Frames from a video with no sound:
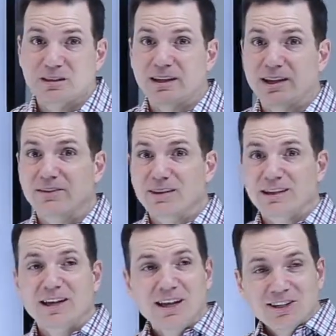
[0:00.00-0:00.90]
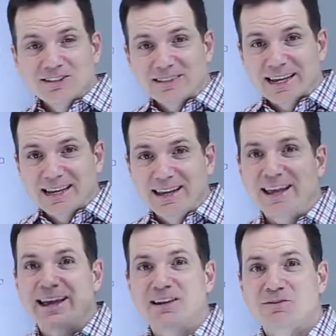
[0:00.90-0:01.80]
Again, the second
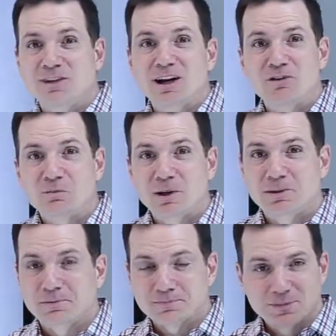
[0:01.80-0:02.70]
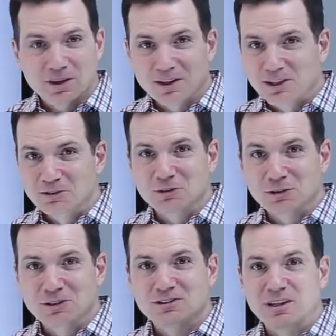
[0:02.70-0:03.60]
head of the governmental
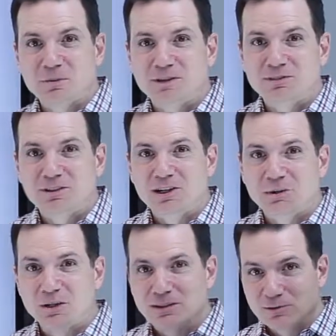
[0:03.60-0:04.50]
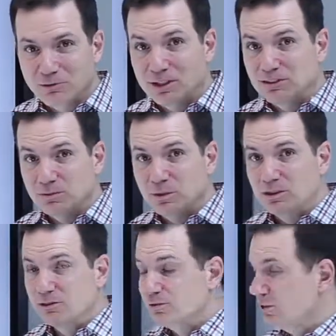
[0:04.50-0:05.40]
concerns that we have to deal with, inflation
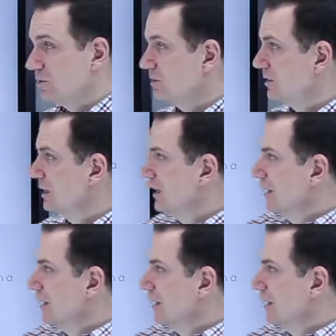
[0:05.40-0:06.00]
being the first.